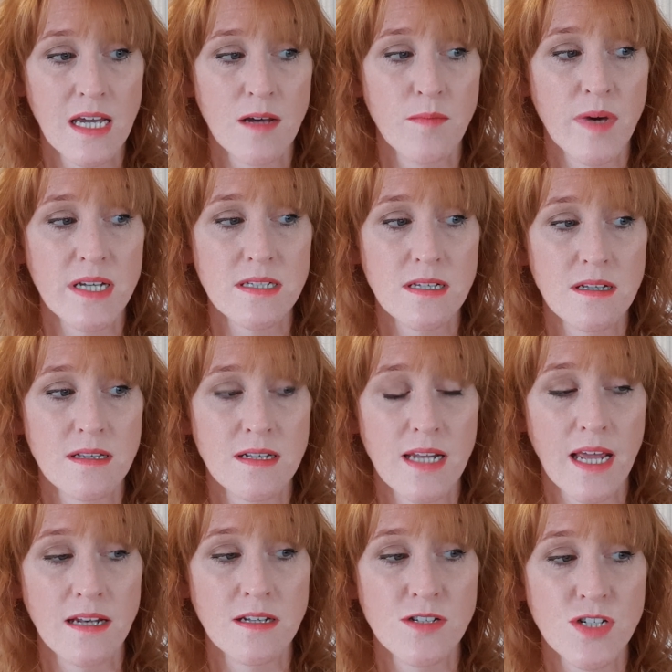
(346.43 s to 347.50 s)
Masculine
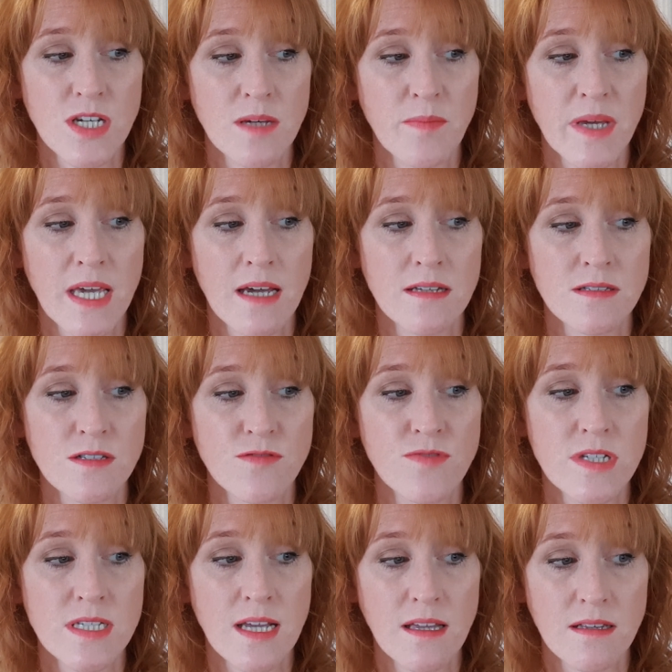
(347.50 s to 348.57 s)
energy began to
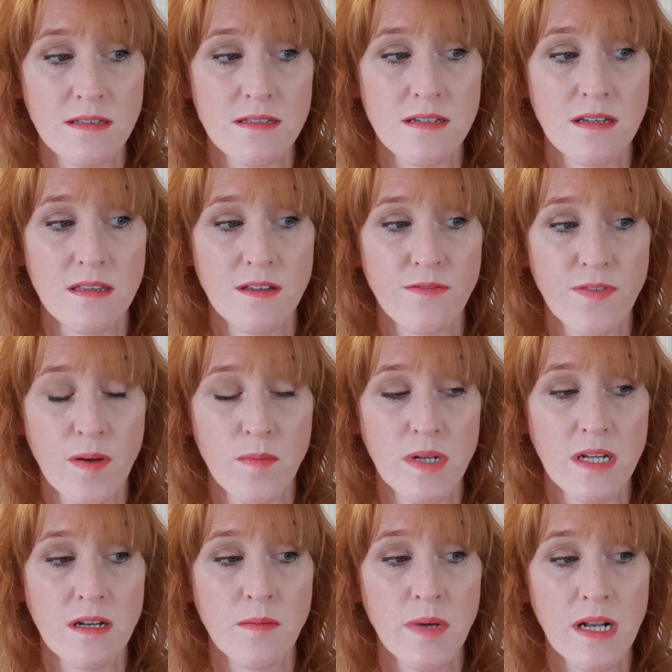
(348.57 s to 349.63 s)
resent the
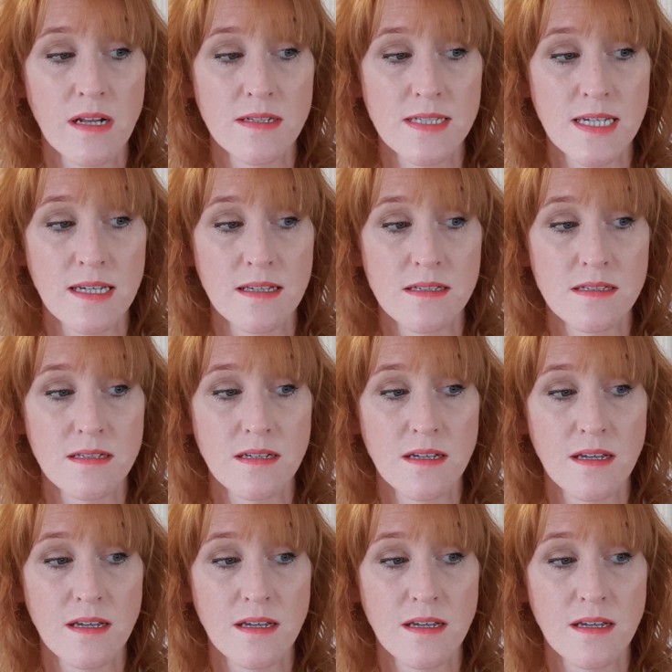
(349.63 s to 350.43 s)
feminine abilities.